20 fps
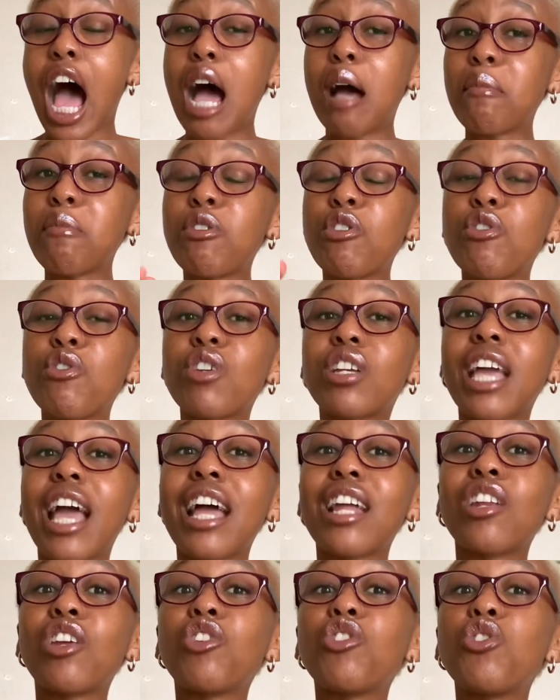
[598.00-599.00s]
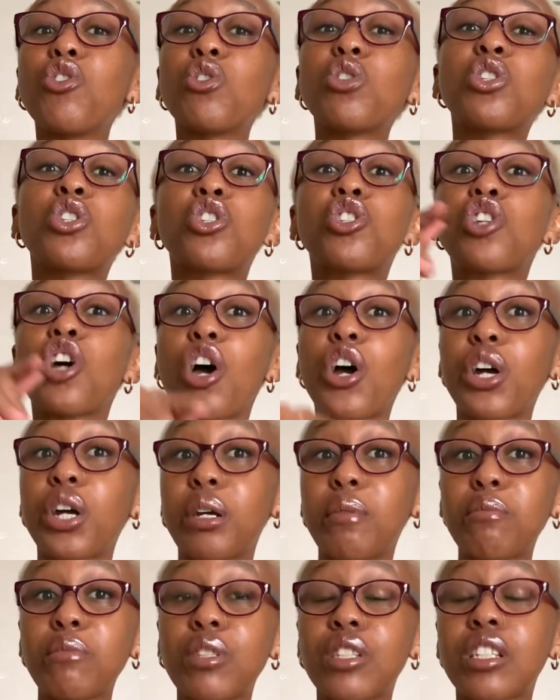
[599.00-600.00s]
you can use
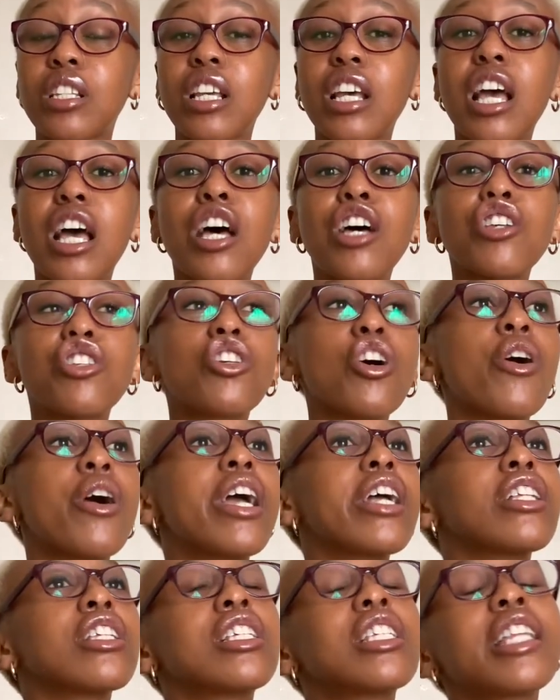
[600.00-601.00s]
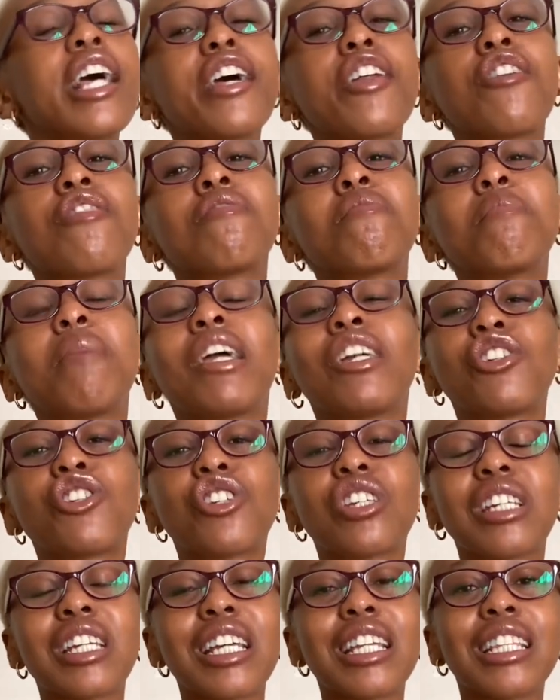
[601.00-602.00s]
terms. So instead of
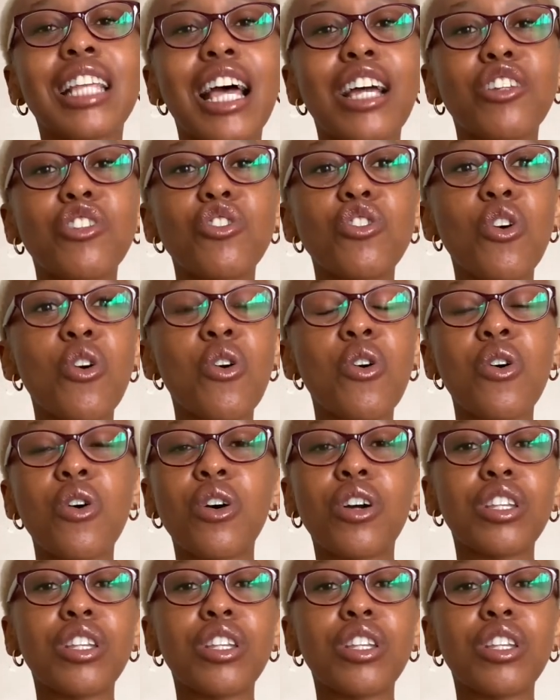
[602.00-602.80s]
mentioning that, yo,